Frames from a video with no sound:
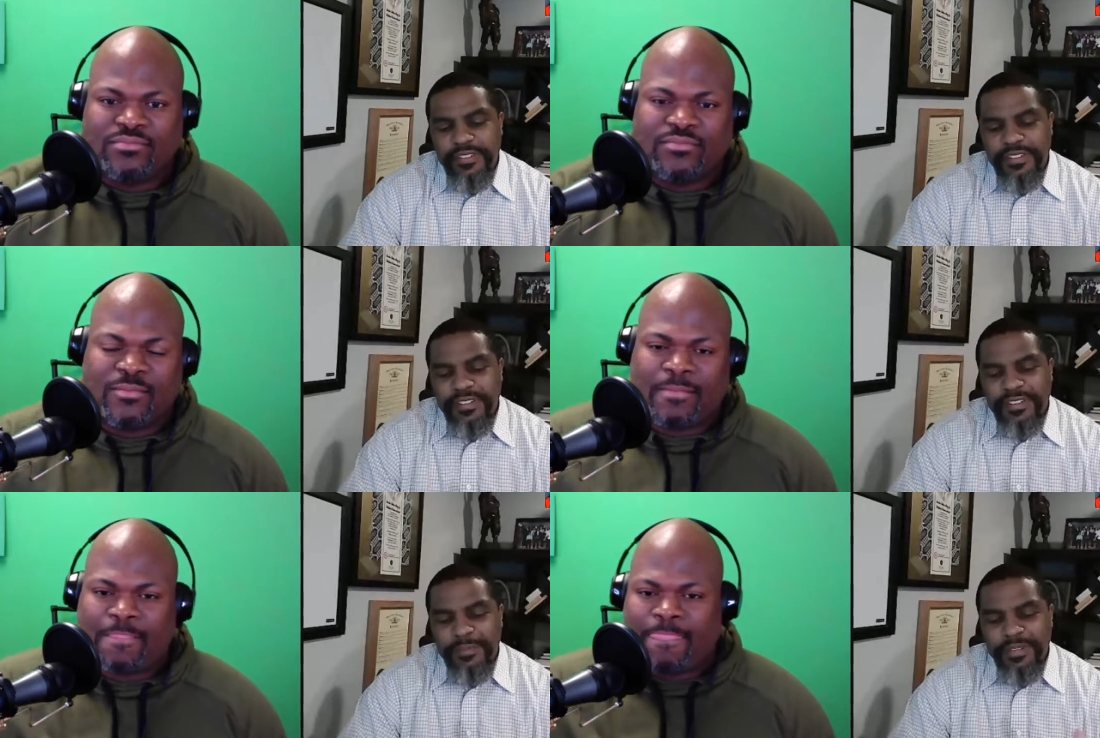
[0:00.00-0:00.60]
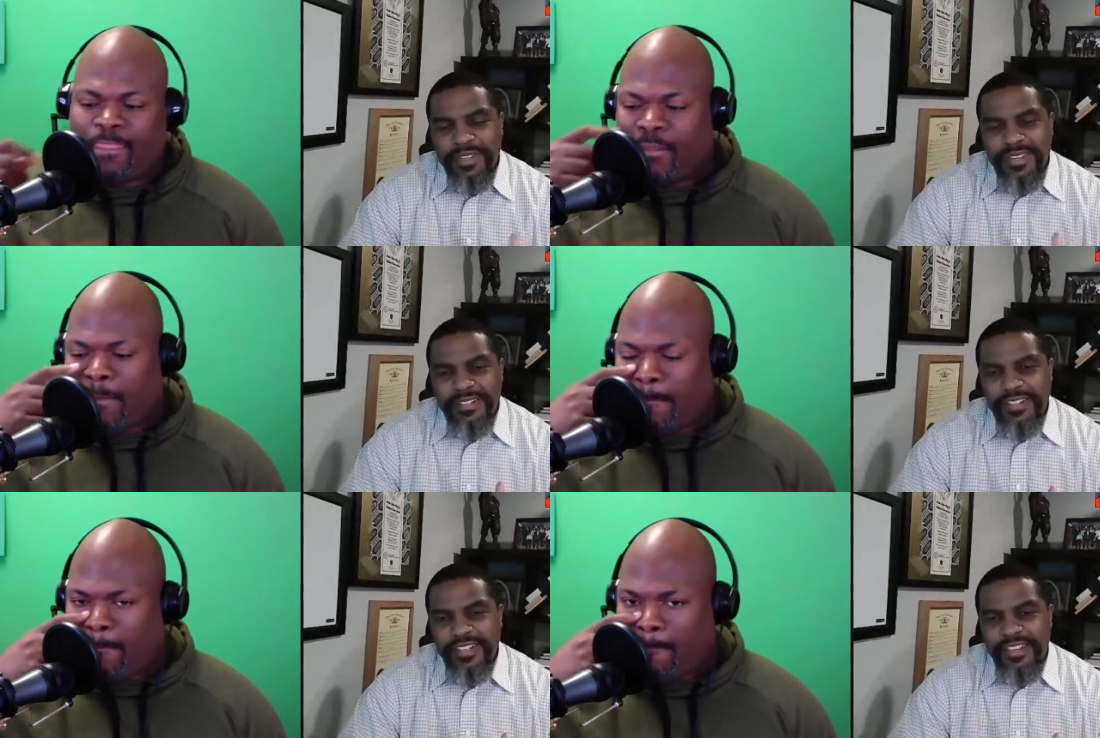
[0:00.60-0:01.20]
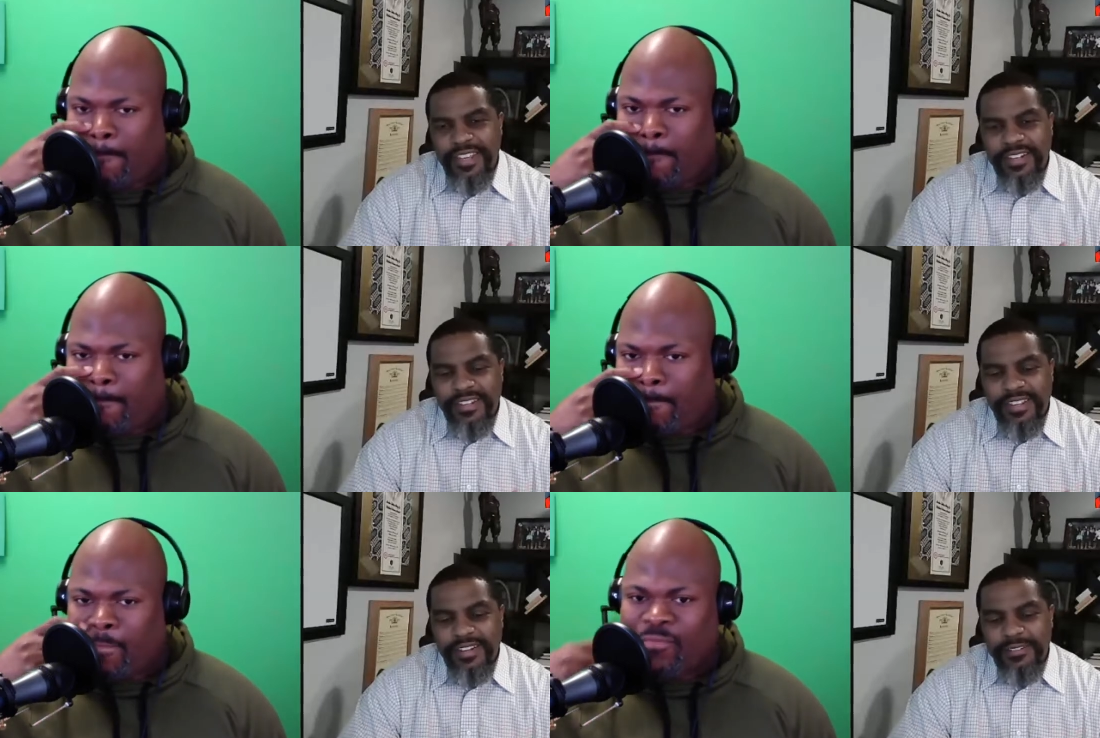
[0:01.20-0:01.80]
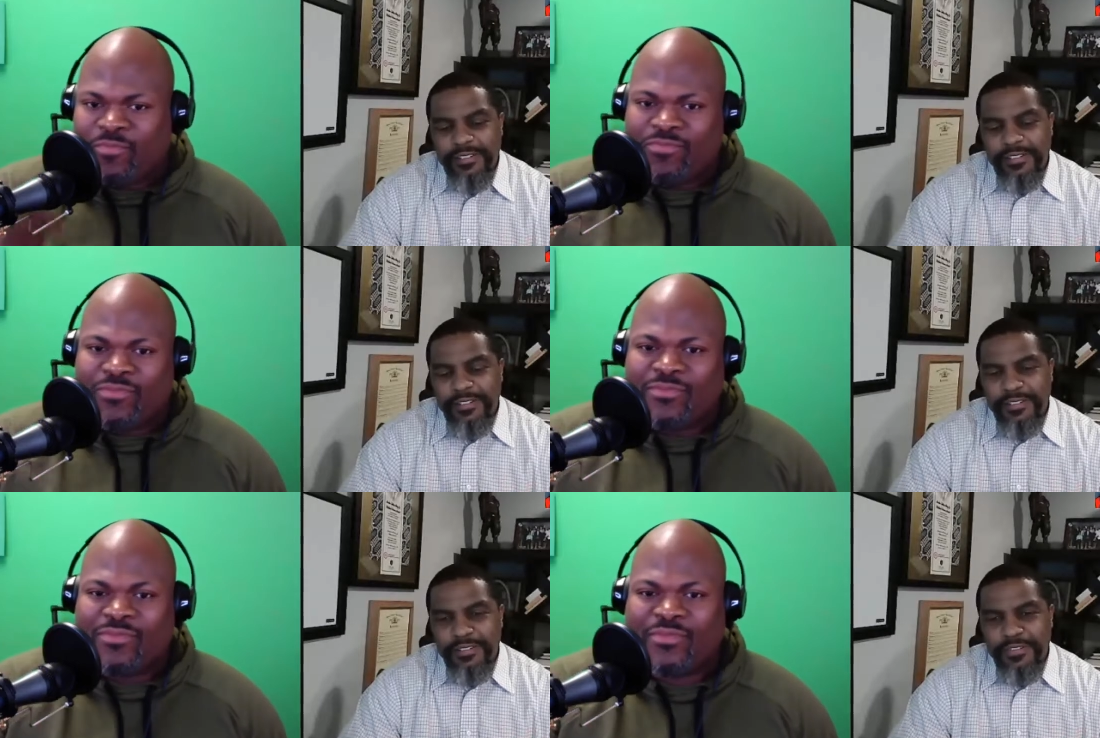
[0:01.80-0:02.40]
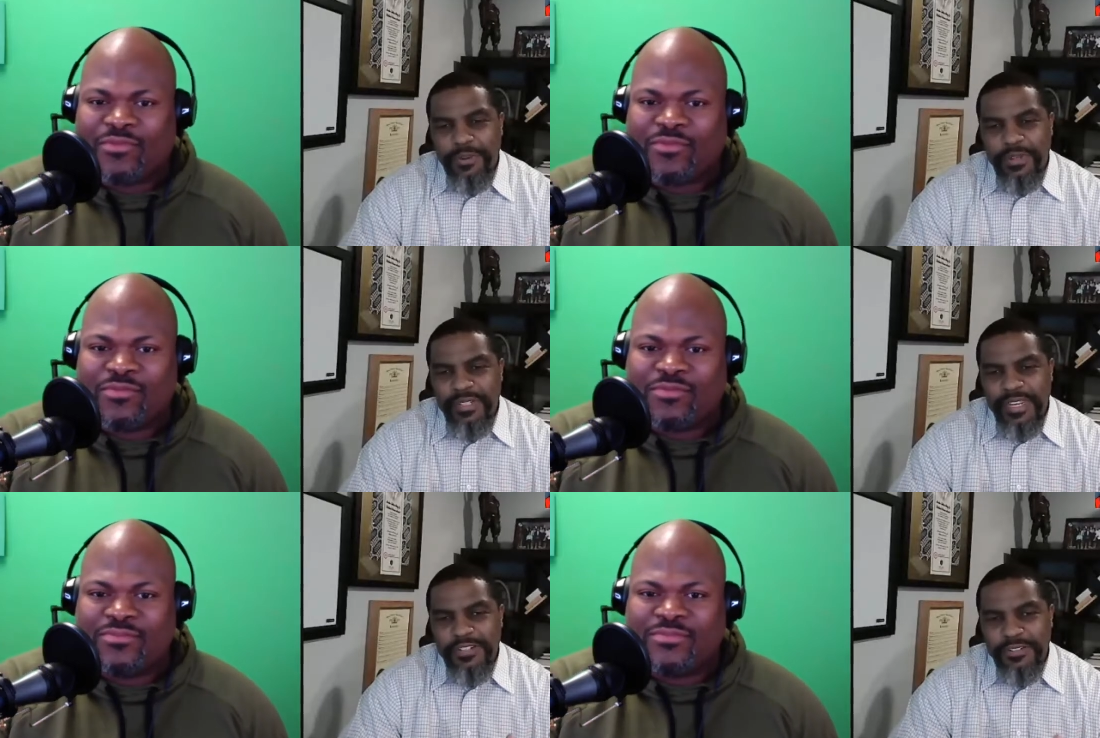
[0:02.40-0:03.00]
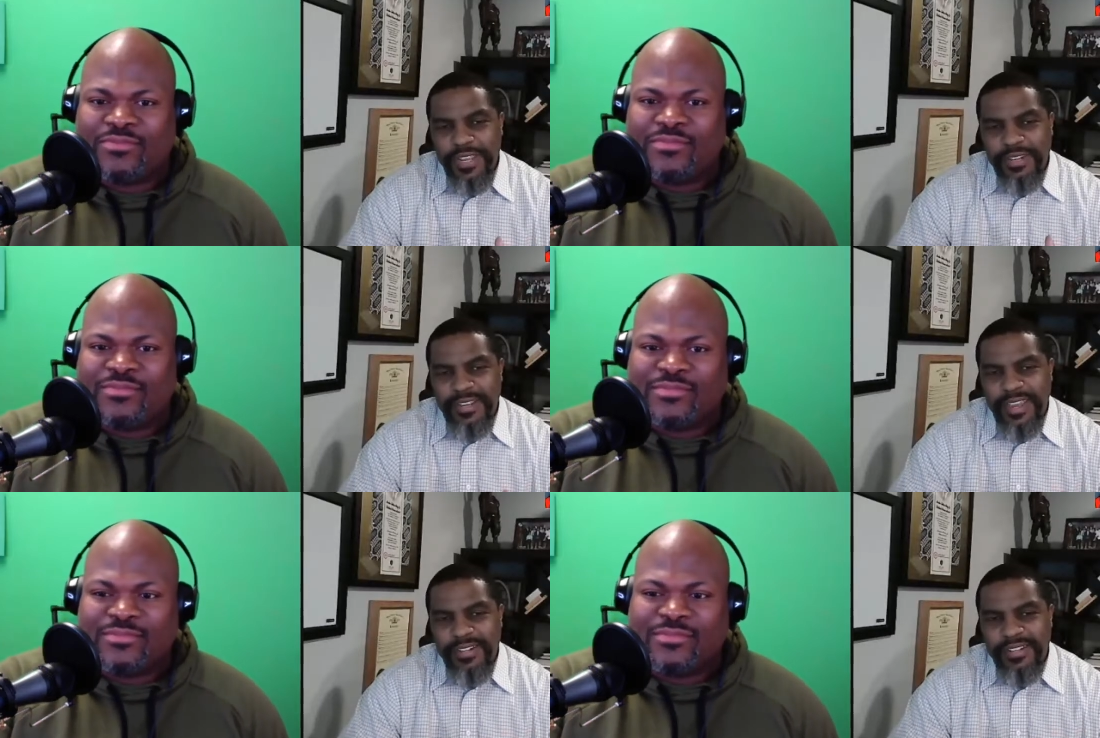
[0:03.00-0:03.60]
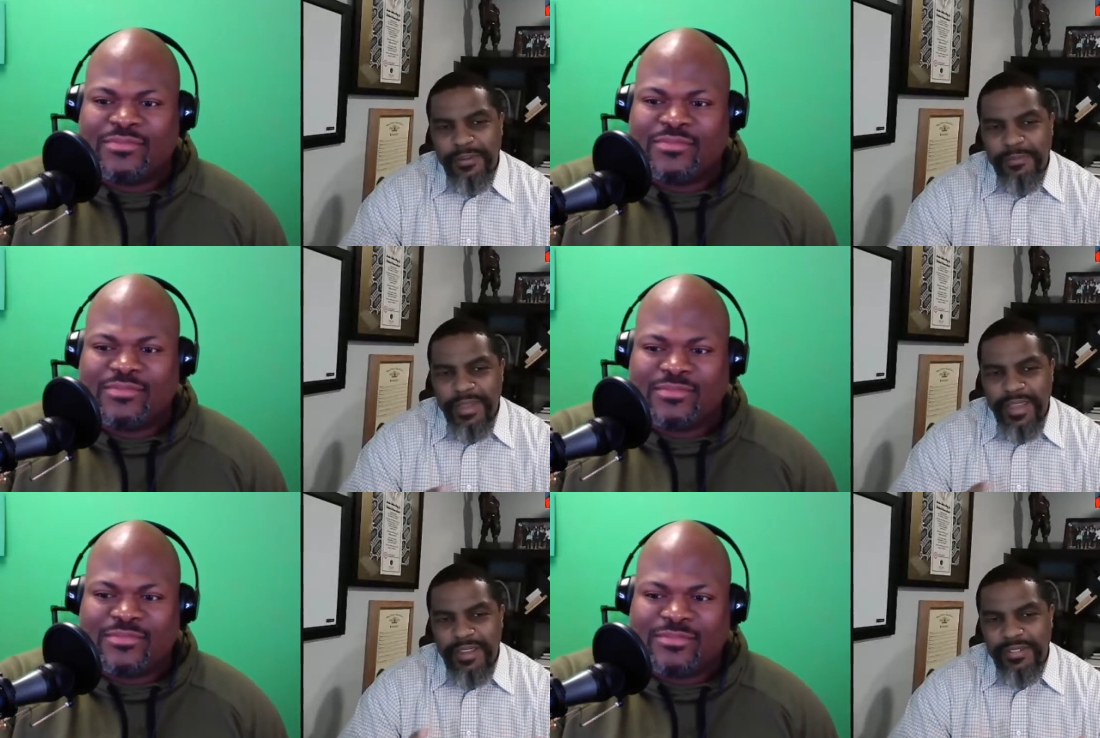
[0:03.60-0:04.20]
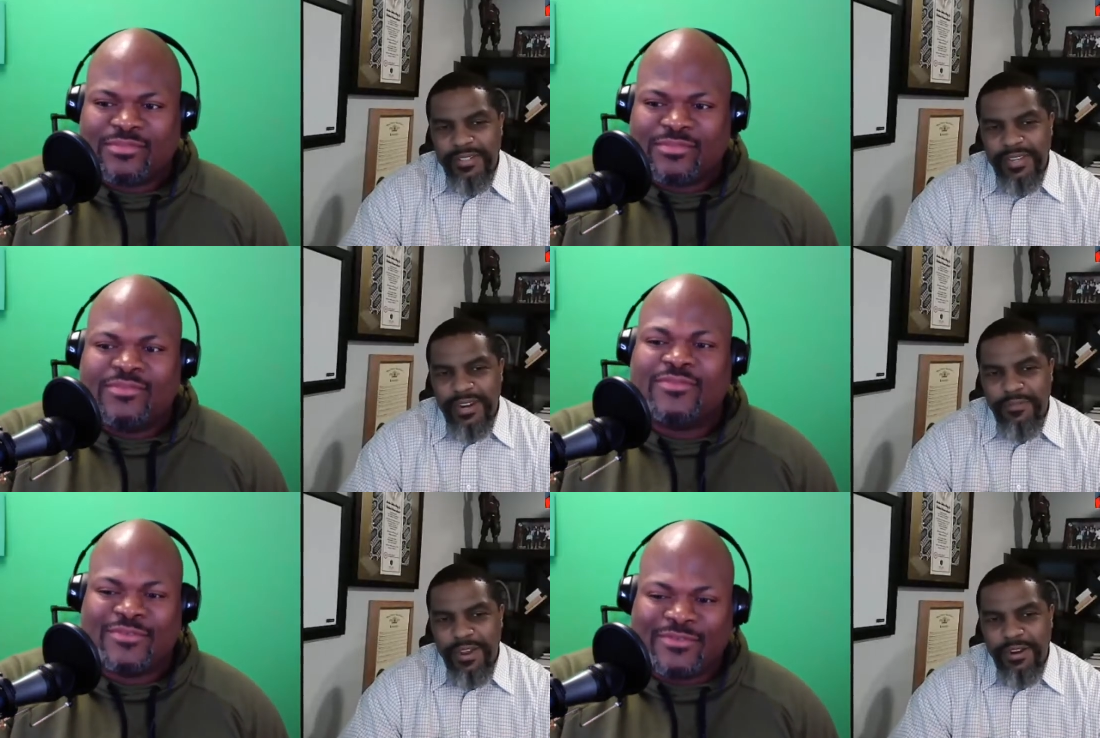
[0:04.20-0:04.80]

Speaker 1: a couple of incidents, and, and, and two of my teachers that got come to mind kind of mm-hmm.